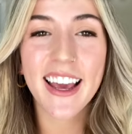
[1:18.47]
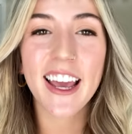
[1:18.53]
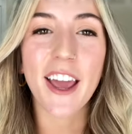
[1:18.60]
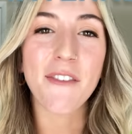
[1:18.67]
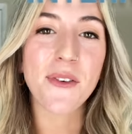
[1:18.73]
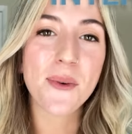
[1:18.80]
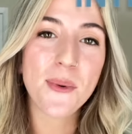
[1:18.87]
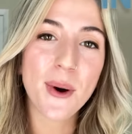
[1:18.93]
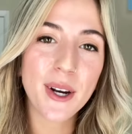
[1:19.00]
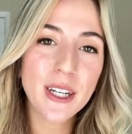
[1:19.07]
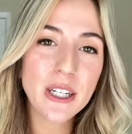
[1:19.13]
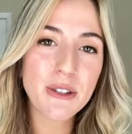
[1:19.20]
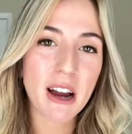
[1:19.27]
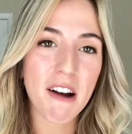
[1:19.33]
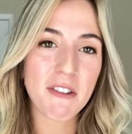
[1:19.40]
If you want to
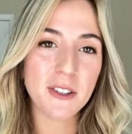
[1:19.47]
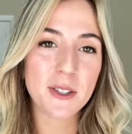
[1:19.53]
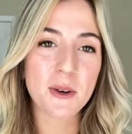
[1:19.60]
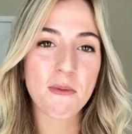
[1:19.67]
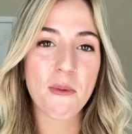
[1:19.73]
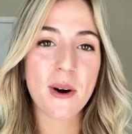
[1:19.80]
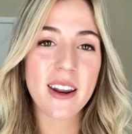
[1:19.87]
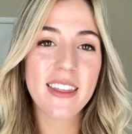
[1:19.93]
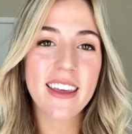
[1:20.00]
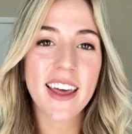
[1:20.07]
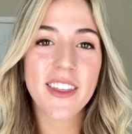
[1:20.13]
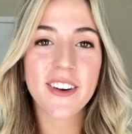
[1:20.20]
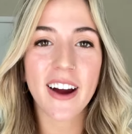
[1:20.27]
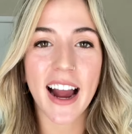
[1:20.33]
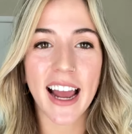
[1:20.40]
travel to one of the
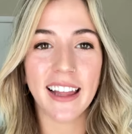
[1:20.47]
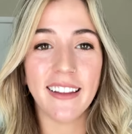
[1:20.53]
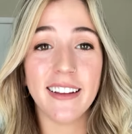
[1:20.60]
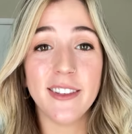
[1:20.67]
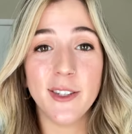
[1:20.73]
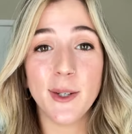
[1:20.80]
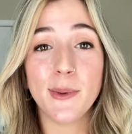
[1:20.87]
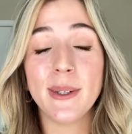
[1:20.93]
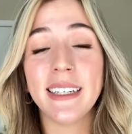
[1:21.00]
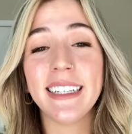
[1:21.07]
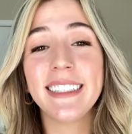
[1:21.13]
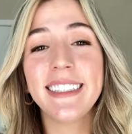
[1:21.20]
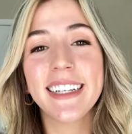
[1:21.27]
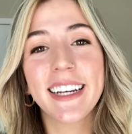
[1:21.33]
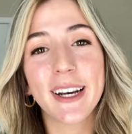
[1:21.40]
other islands, you would
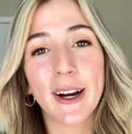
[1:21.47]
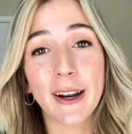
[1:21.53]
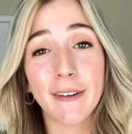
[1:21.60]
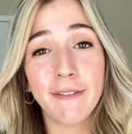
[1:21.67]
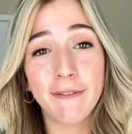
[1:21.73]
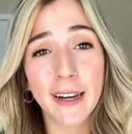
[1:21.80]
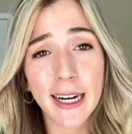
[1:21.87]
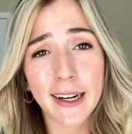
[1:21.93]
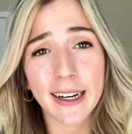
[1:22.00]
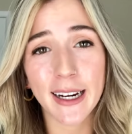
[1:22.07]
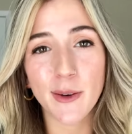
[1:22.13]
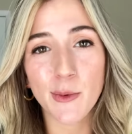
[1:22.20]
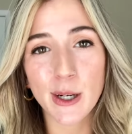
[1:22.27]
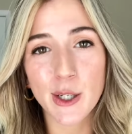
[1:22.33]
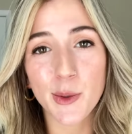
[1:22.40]
need to get on a ferry,
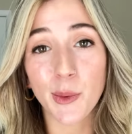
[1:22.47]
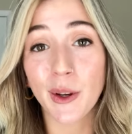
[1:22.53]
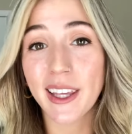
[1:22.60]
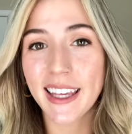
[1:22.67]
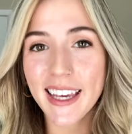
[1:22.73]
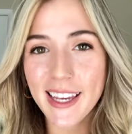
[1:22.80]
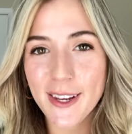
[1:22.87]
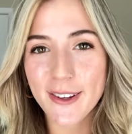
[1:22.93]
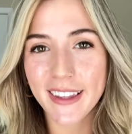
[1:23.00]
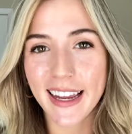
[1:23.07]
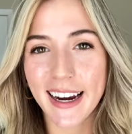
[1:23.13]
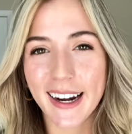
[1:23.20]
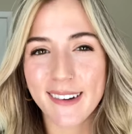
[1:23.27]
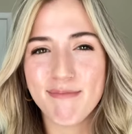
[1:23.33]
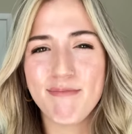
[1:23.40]
which will get you
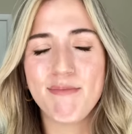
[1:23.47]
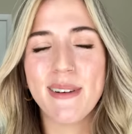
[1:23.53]
there,